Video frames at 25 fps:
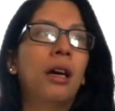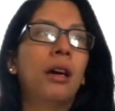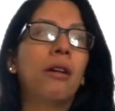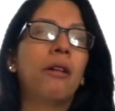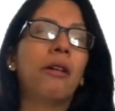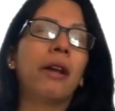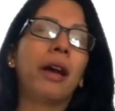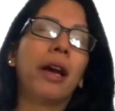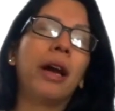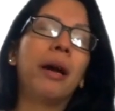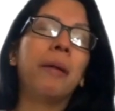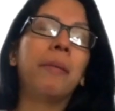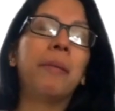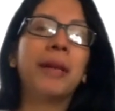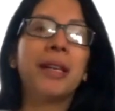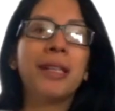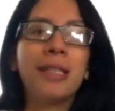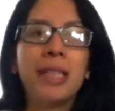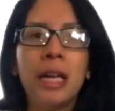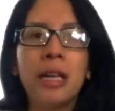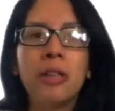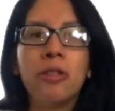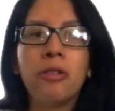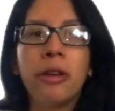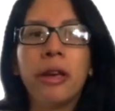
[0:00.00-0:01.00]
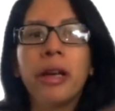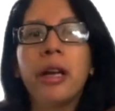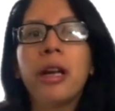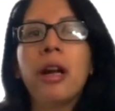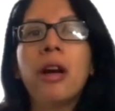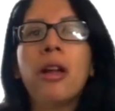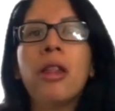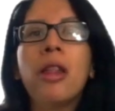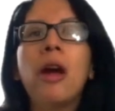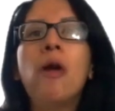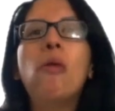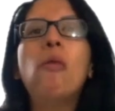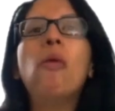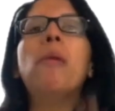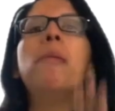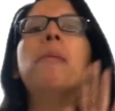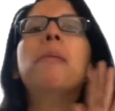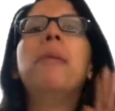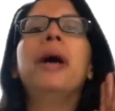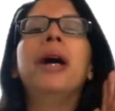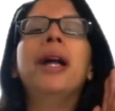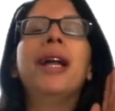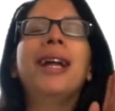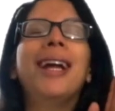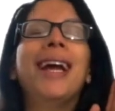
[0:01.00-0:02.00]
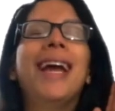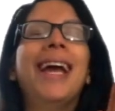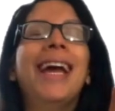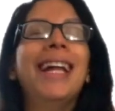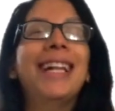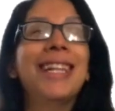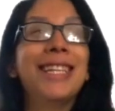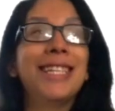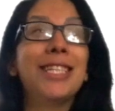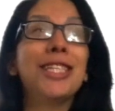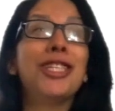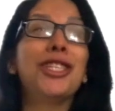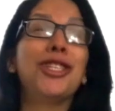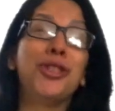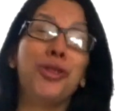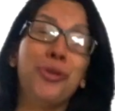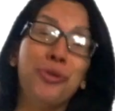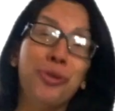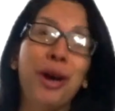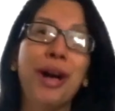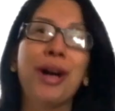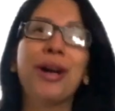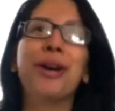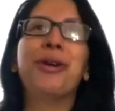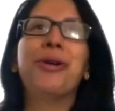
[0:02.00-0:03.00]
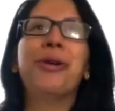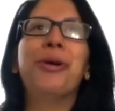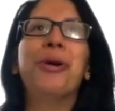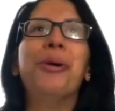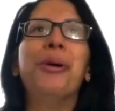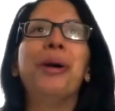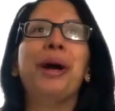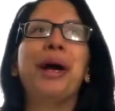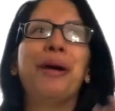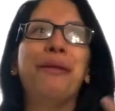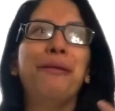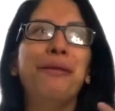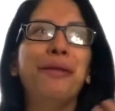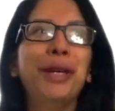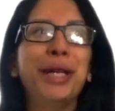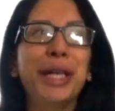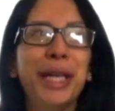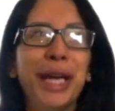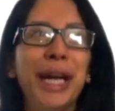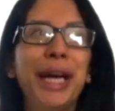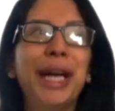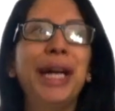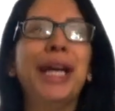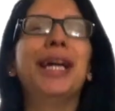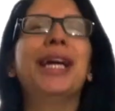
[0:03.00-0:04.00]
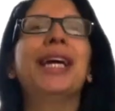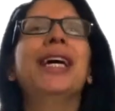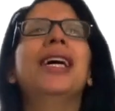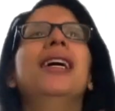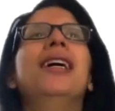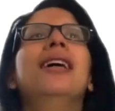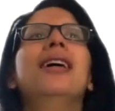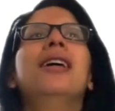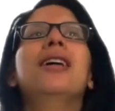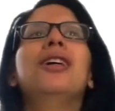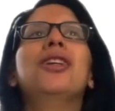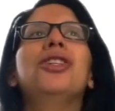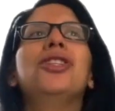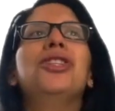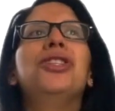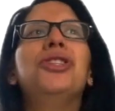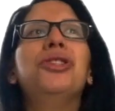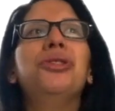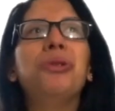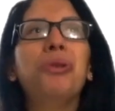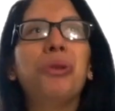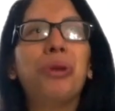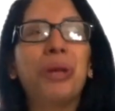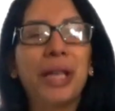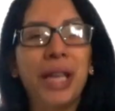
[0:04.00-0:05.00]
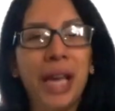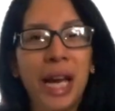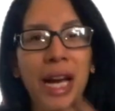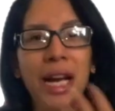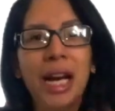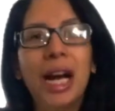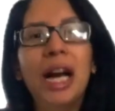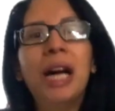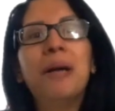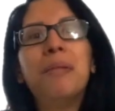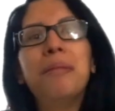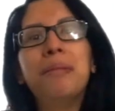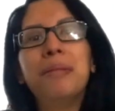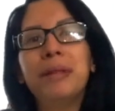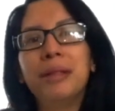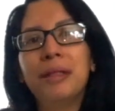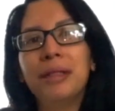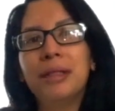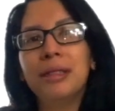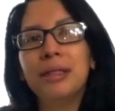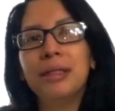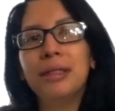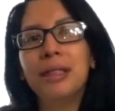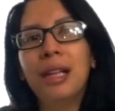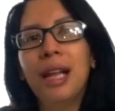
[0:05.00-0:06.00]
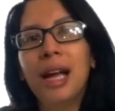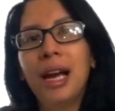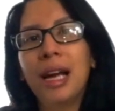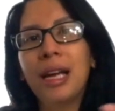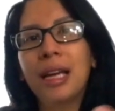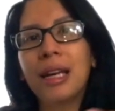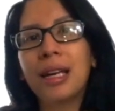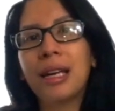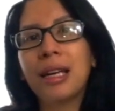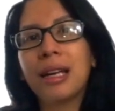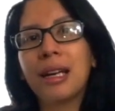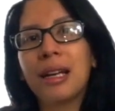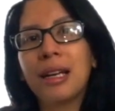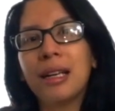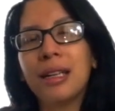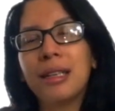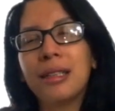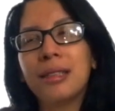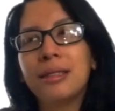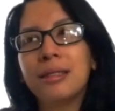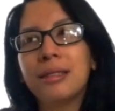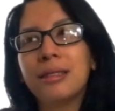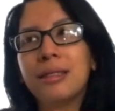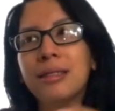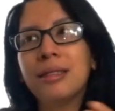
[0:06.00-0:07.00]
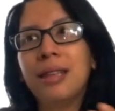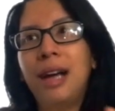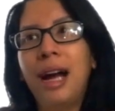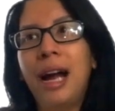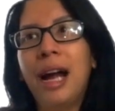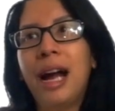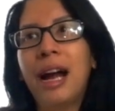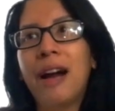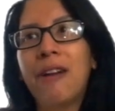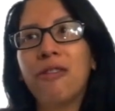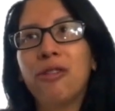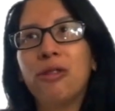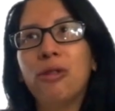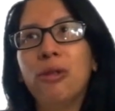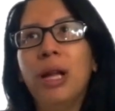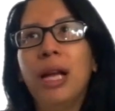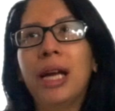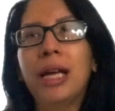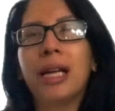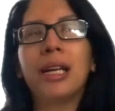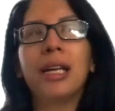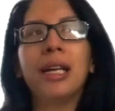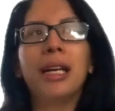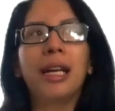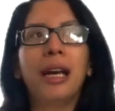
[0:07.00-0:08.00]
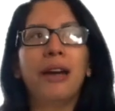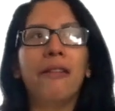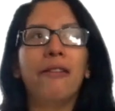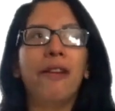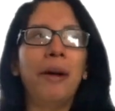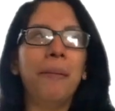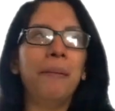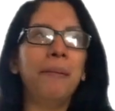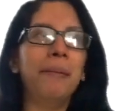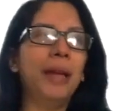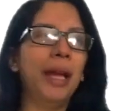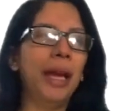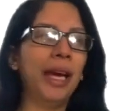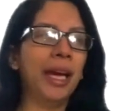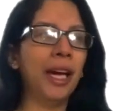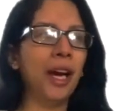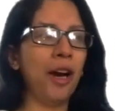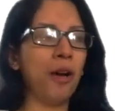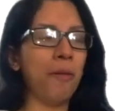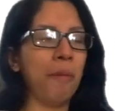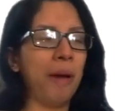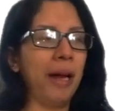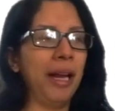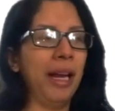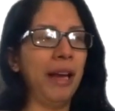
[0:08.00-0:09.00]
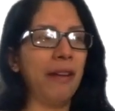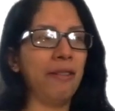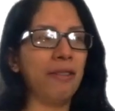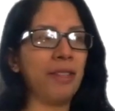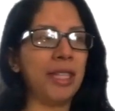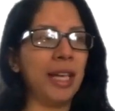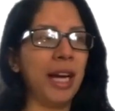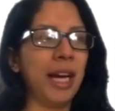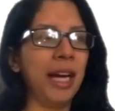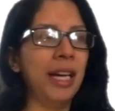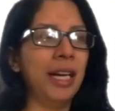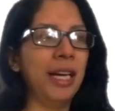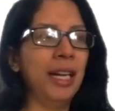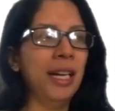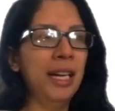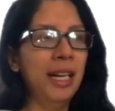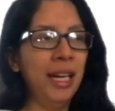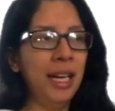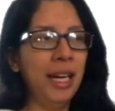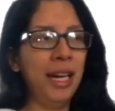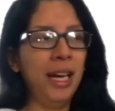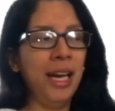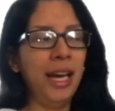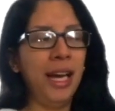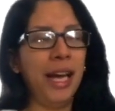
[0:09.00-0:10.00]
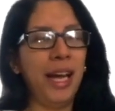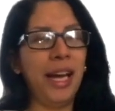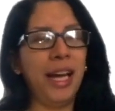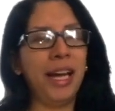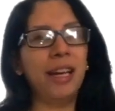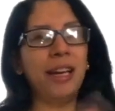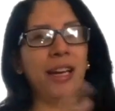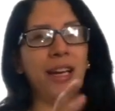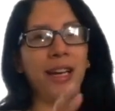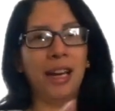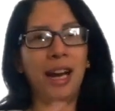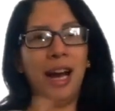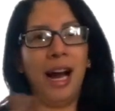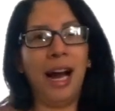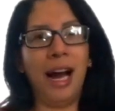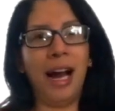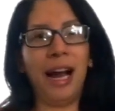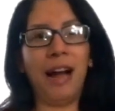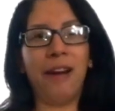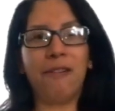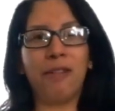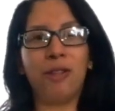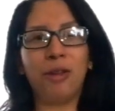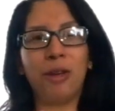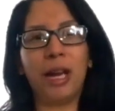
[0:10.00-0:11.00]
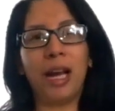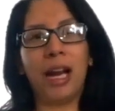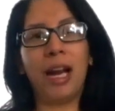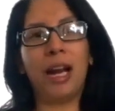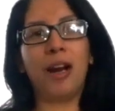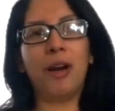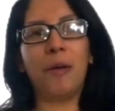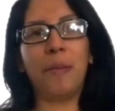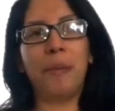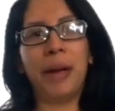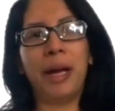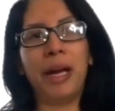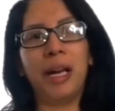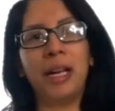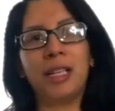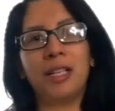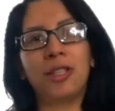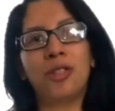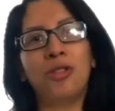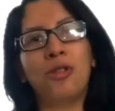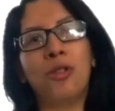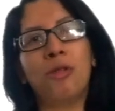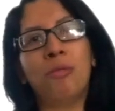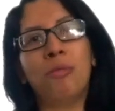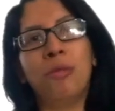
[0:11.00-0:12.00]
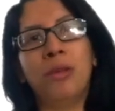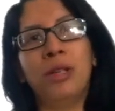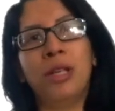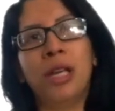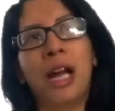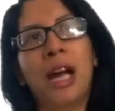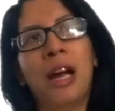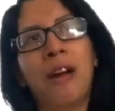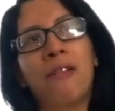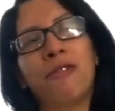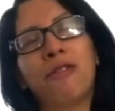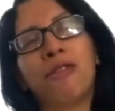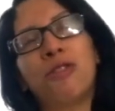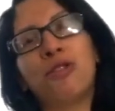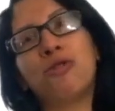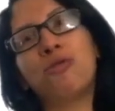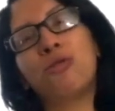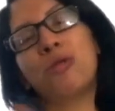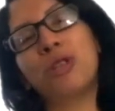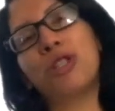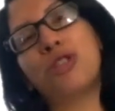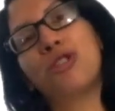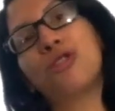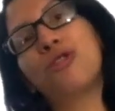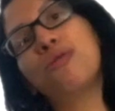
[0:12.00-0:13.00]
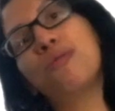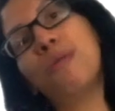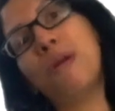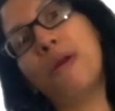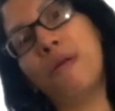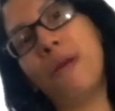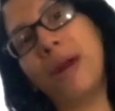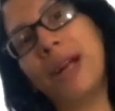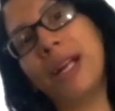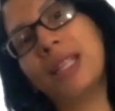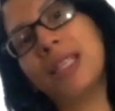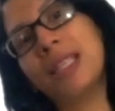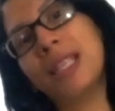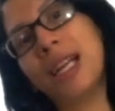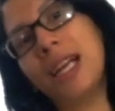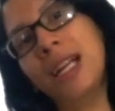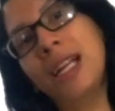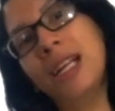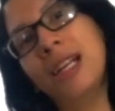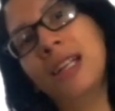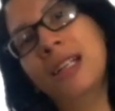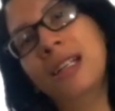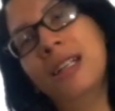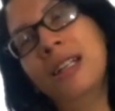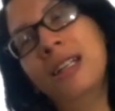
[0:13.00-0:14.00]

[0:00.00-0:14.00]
Okay, I'm exaggerating on that one, but it's a struggle every day to get up. Like, I have to, like, if I'm laying on my left side and I have to get out of bed, it's normally I have to switch to my right side.